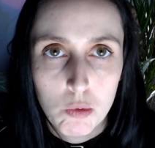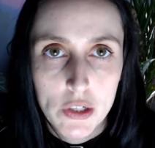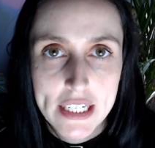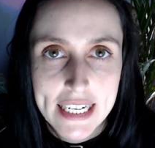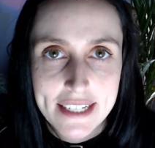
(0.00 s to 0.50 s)

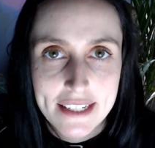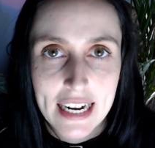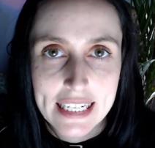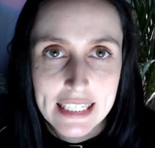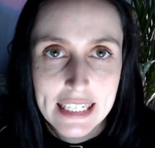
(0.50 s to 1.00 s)
wounding is
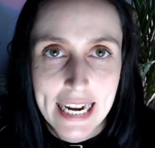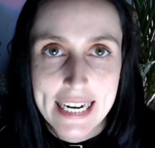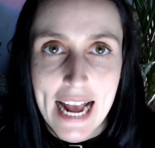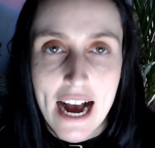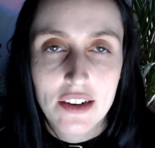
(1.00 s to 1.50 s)
like
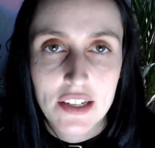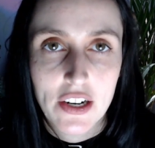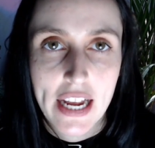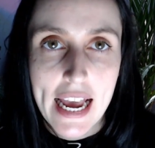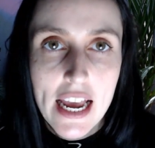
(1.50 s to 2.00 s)
laid out,
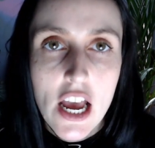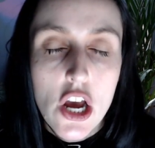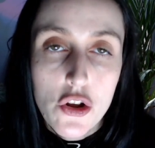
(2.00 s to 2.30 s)
okay?